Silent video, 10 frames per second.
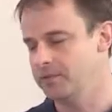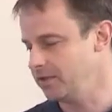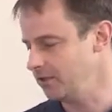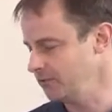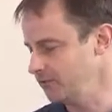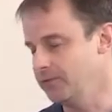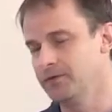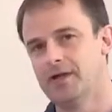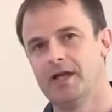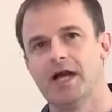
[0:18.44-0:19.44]
but also
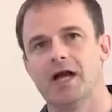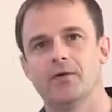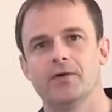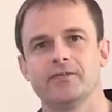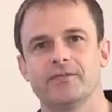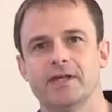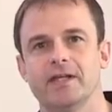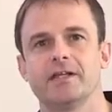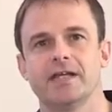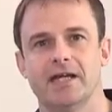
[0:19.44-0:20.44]
our
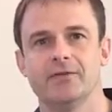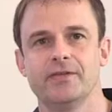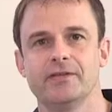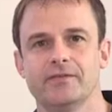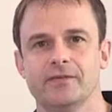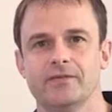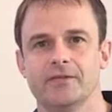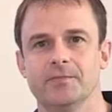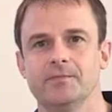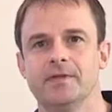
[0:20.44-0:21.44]
cell counting
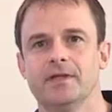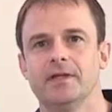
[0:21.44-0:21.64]
system,